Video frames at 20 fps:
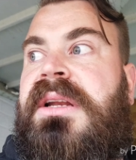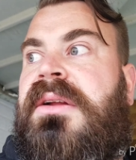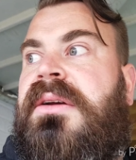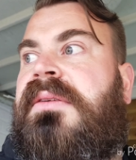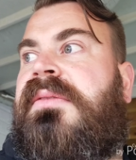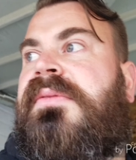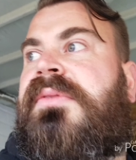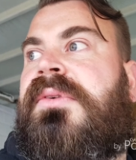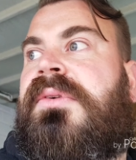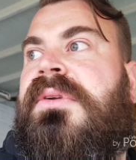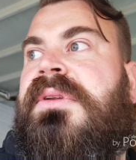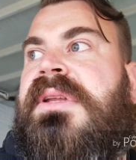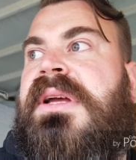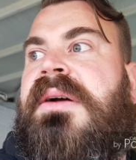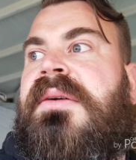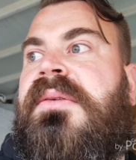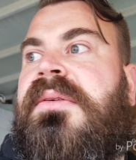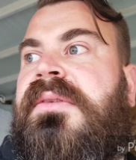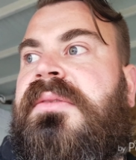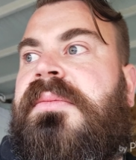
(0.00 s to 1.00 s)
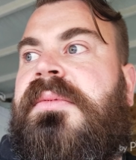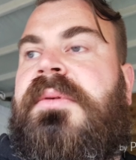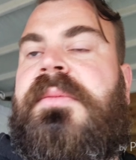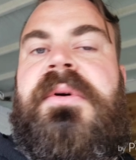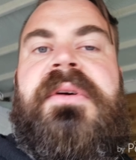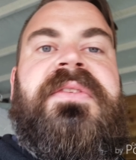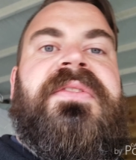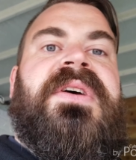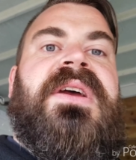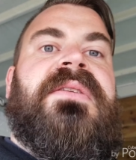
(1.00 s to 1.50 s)
looking forward to that one. It's one of
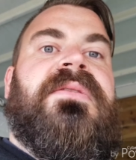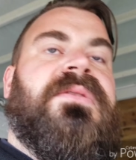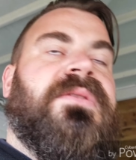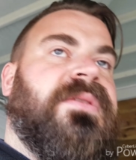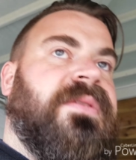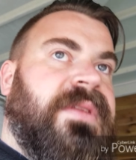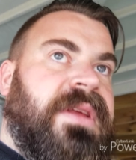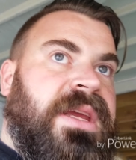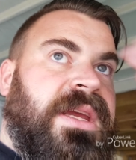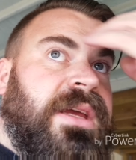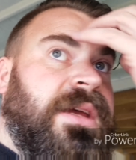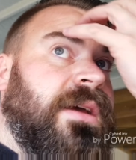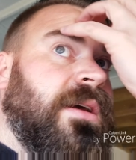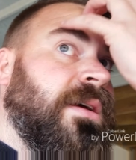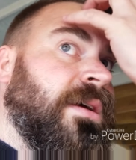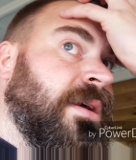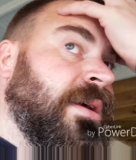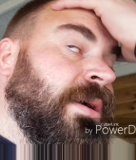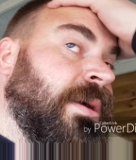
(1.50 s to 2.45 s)
my favourites of the year.